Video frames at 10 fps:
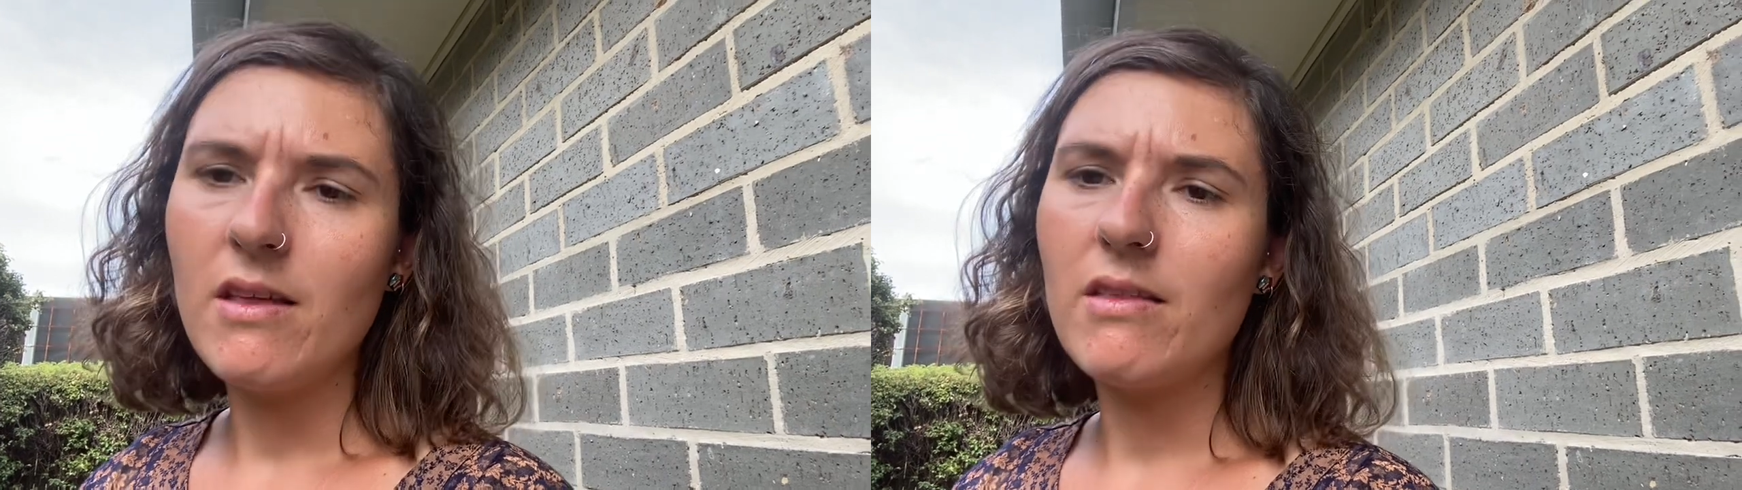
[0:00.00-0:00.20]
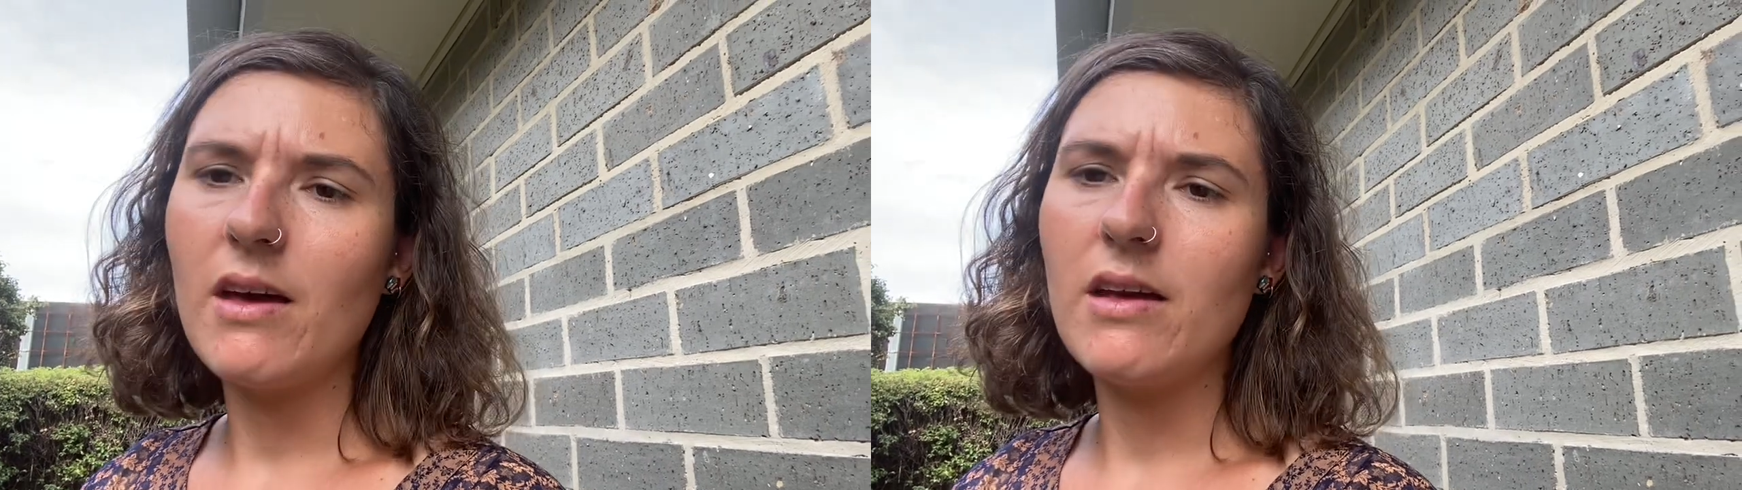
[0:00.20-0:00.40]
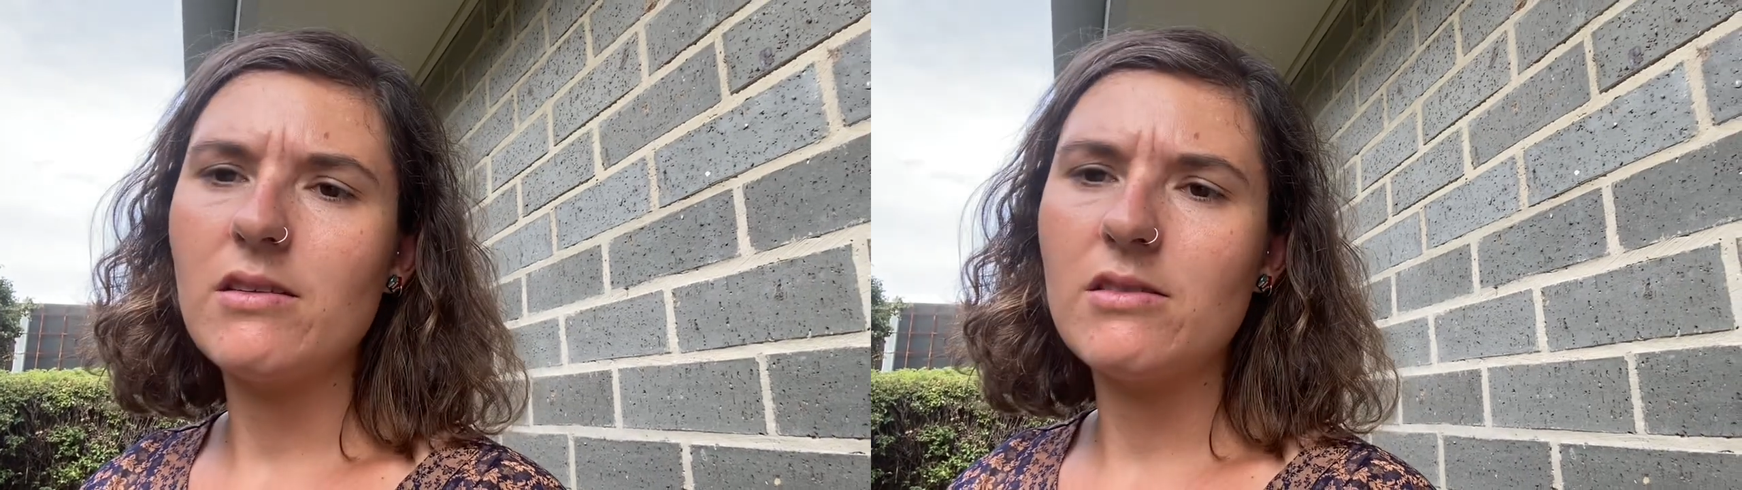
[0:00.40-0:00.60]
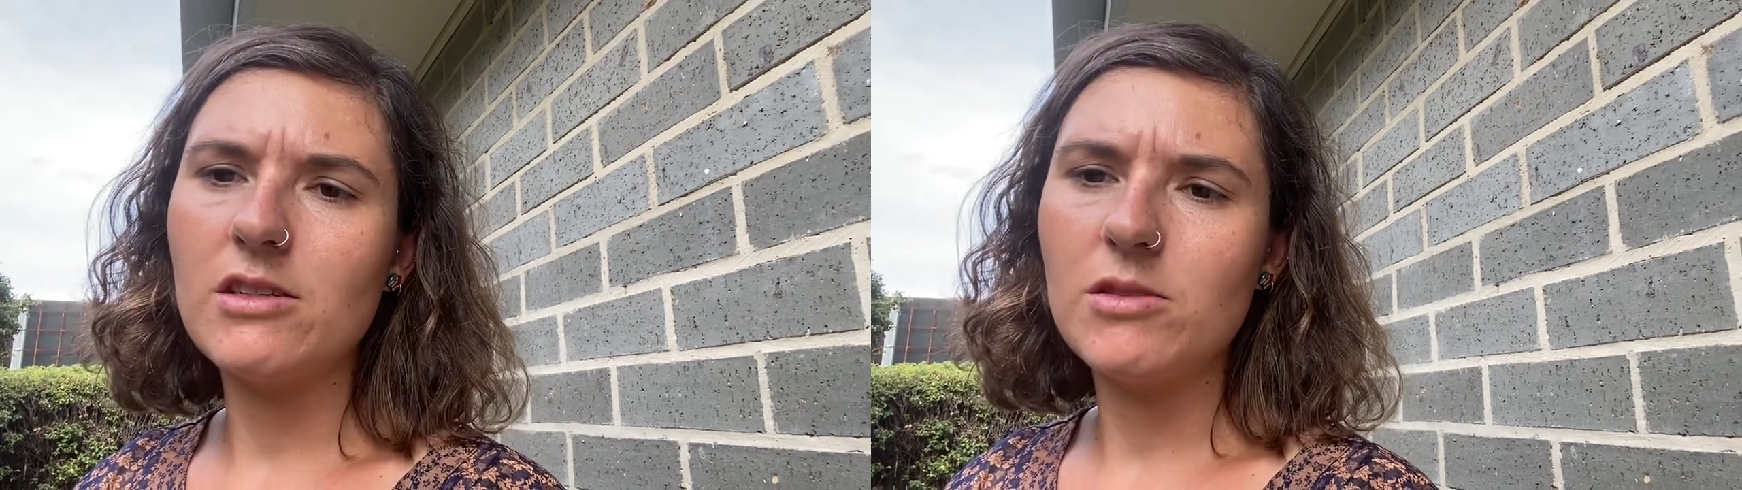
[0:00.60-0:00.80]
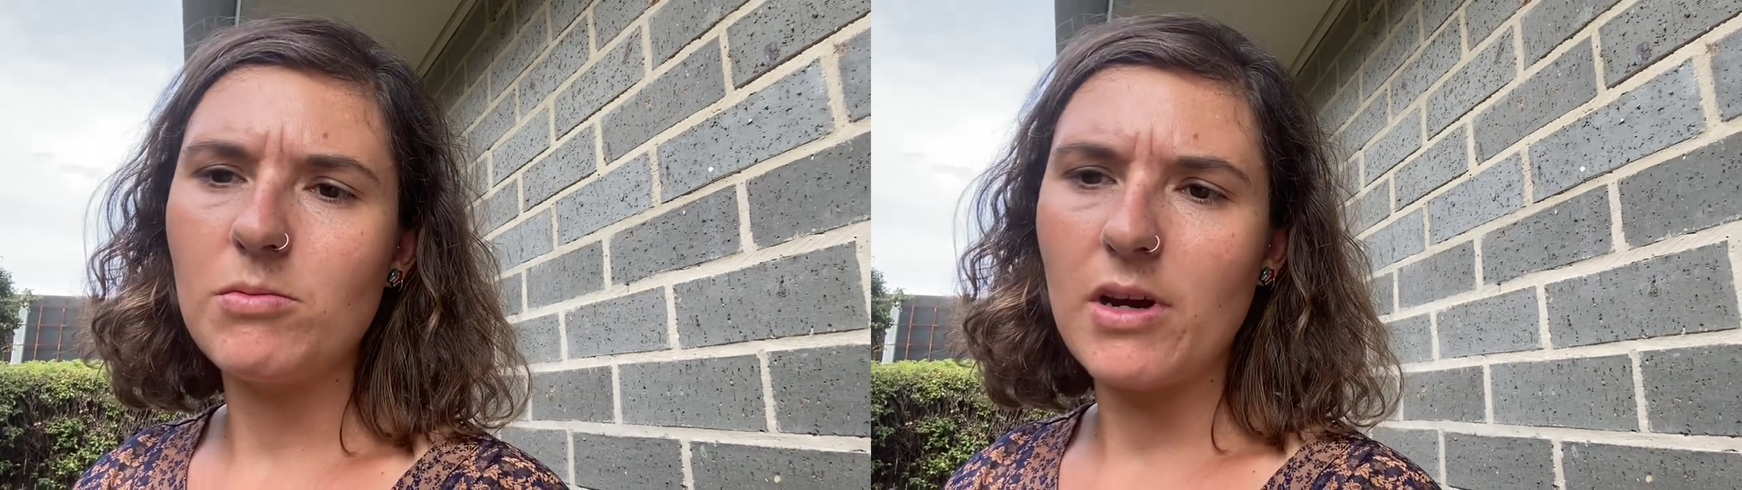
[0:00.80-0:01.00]
that
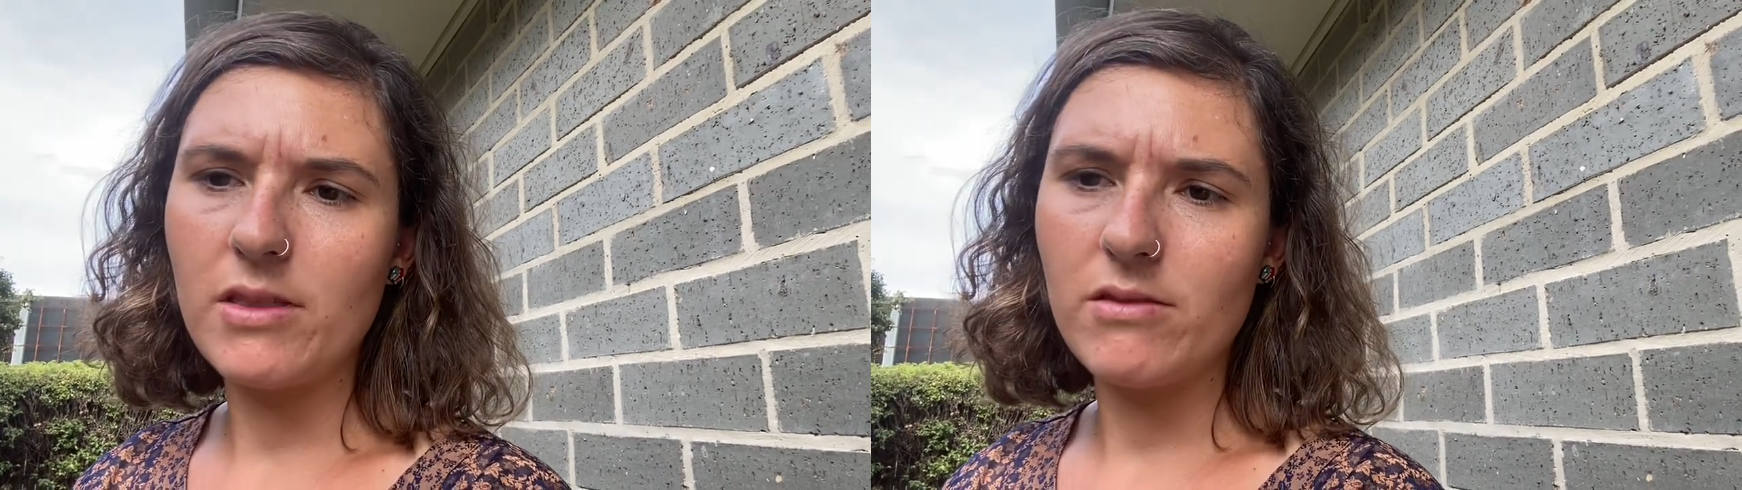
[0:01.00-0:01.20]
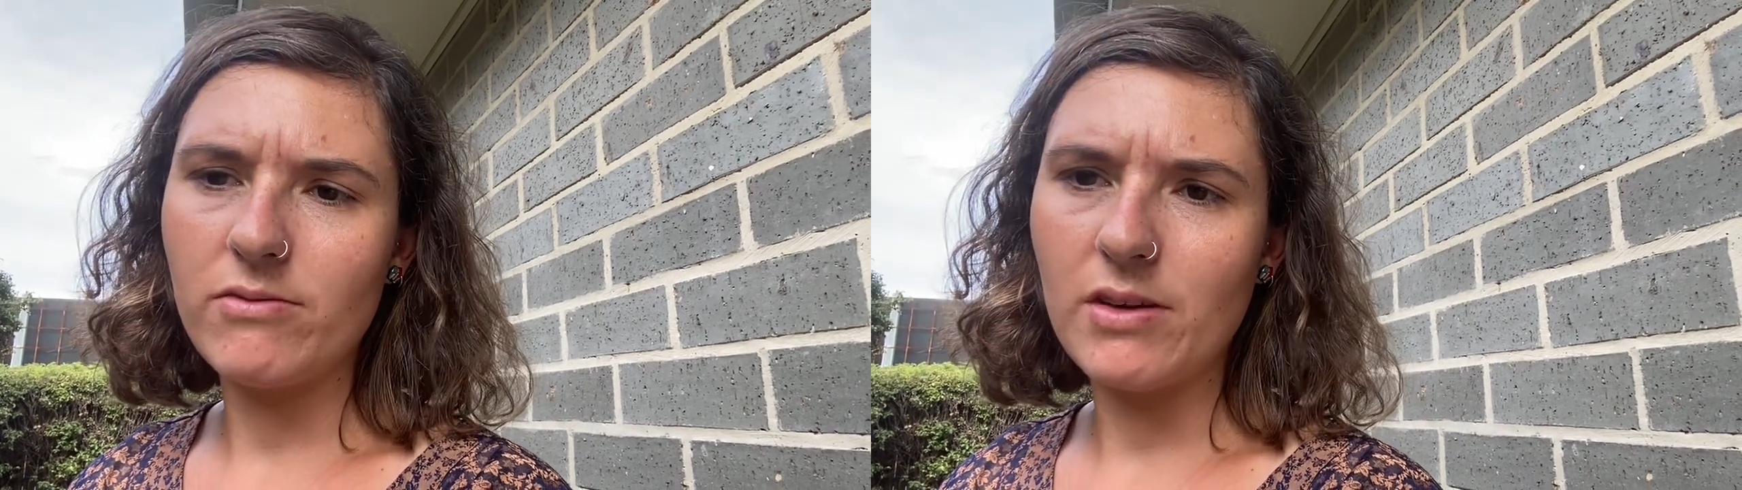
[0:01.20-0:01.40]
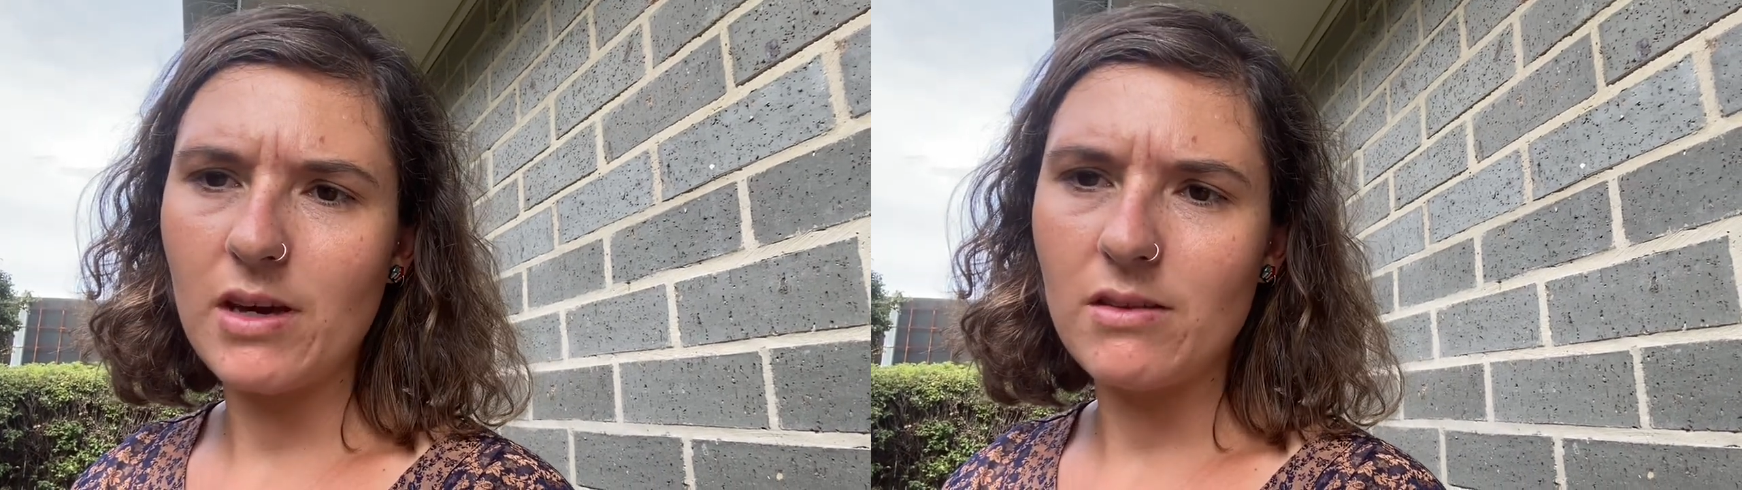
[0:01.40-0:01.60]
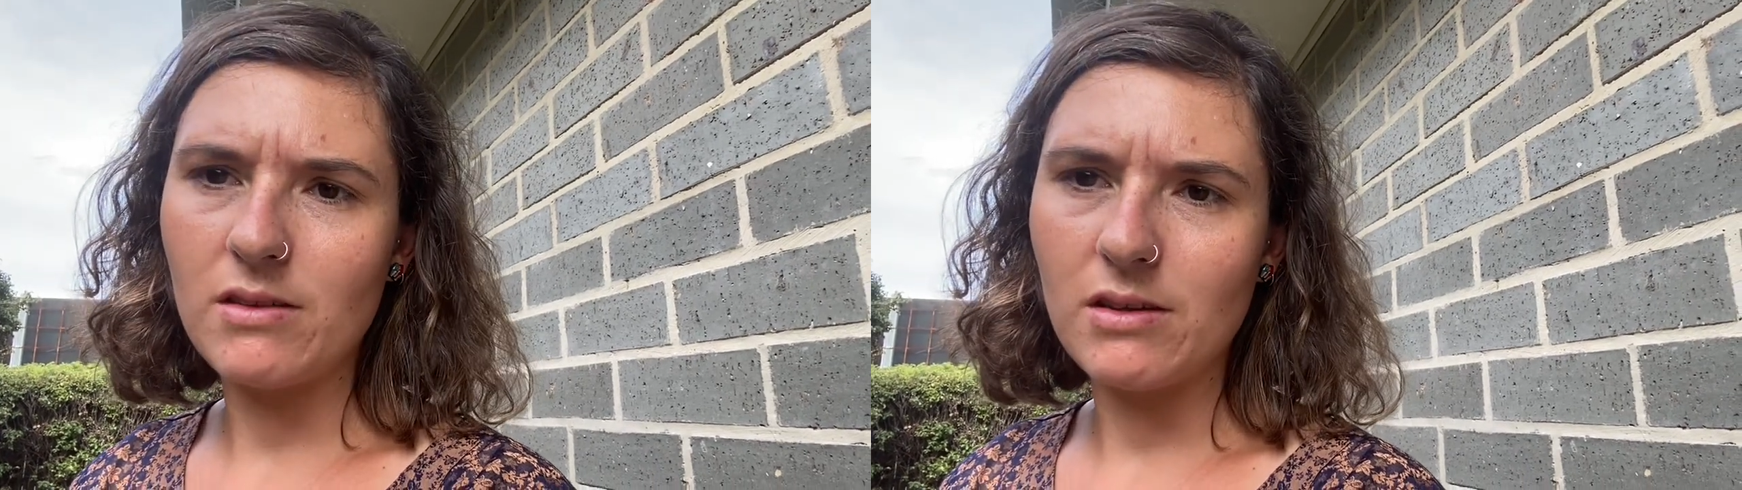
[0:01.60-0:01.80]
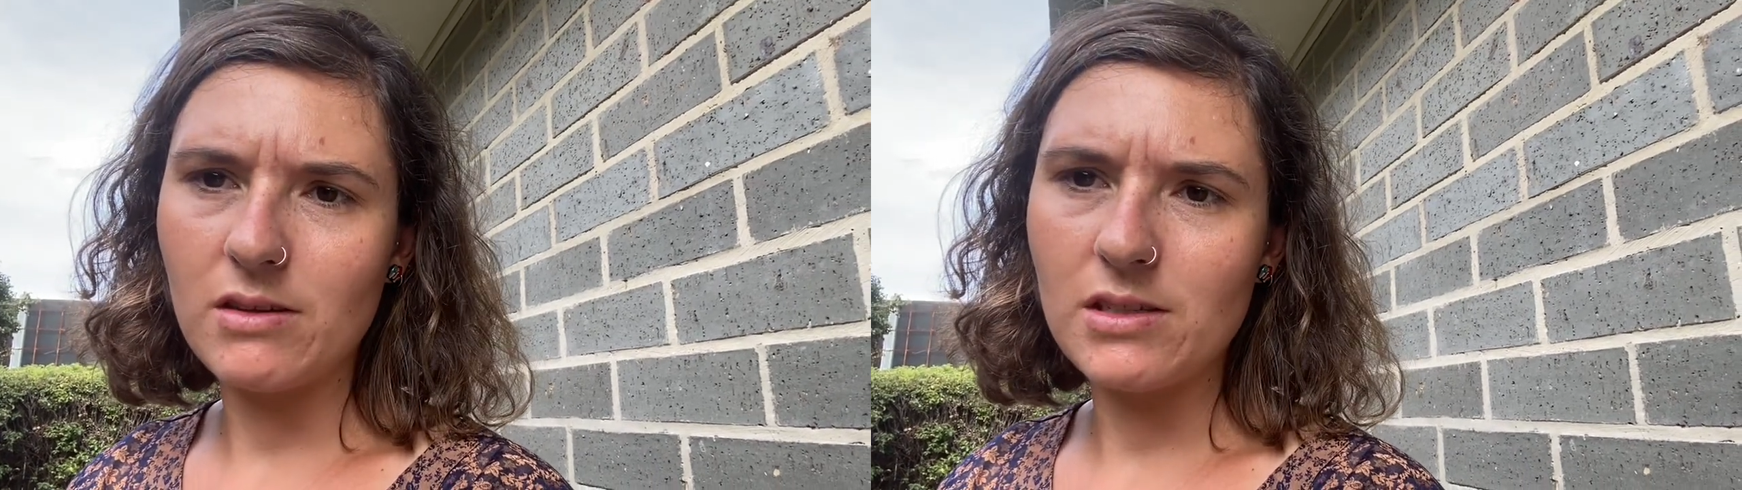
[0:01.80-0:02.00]
despite the fact
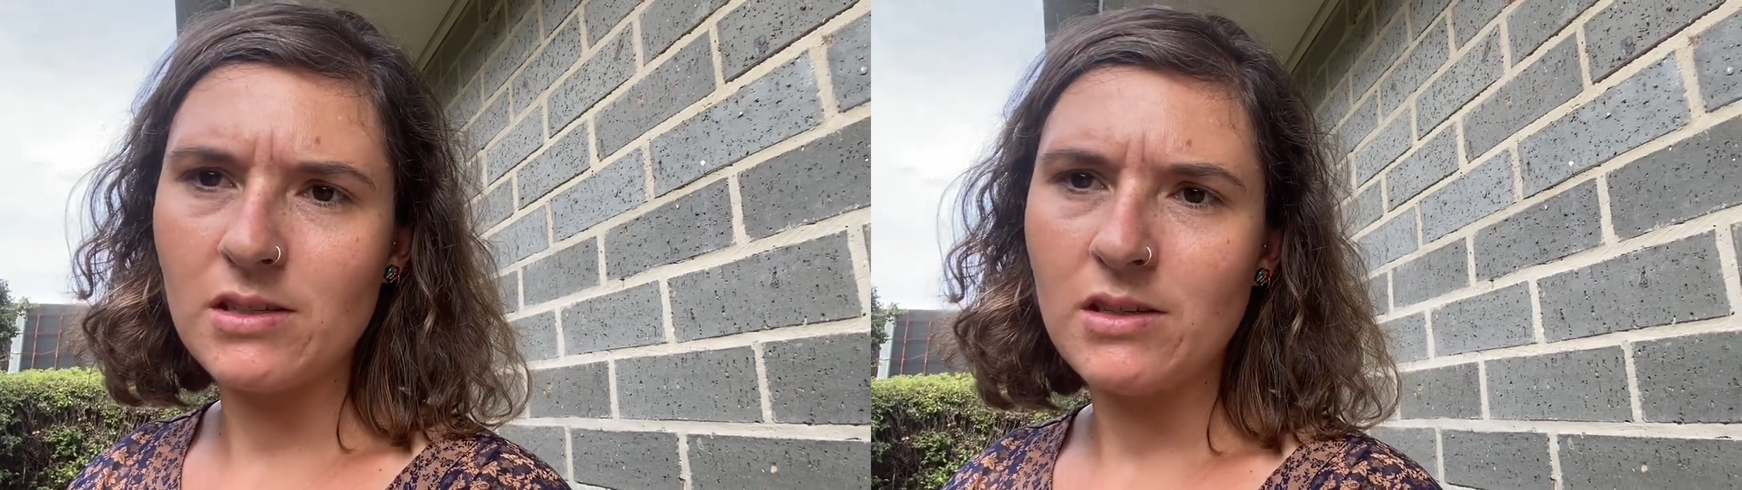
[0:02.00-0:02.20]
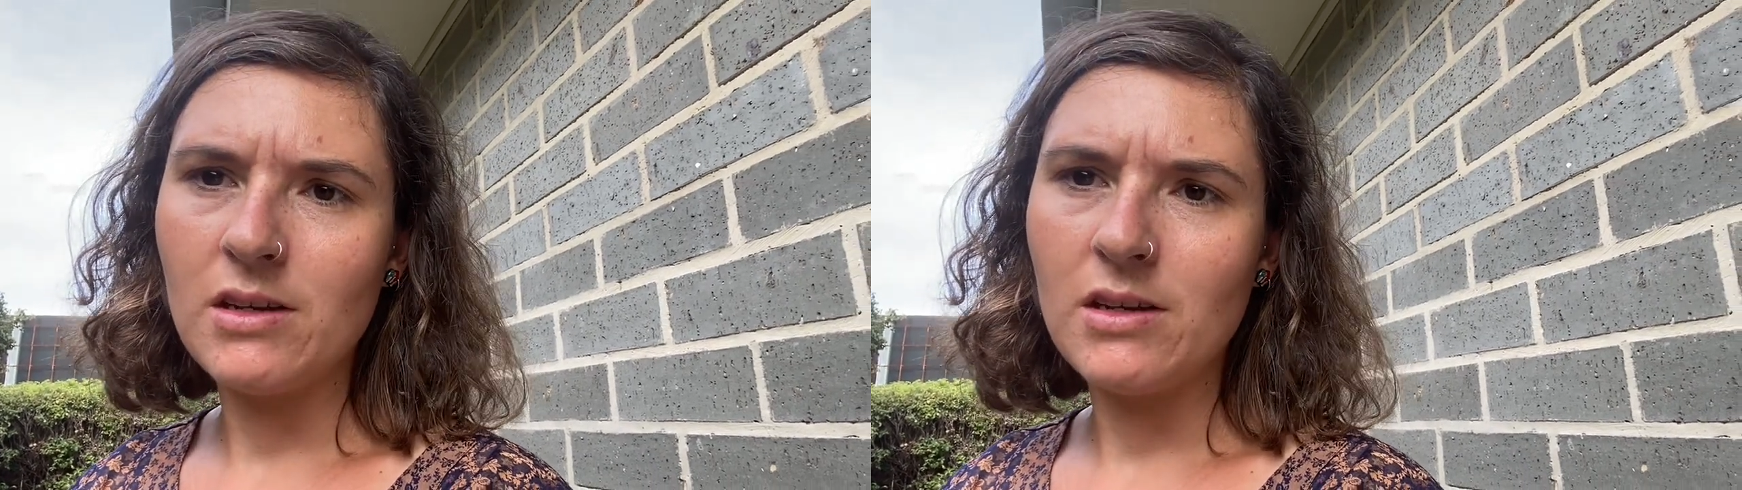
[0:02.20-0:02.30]
that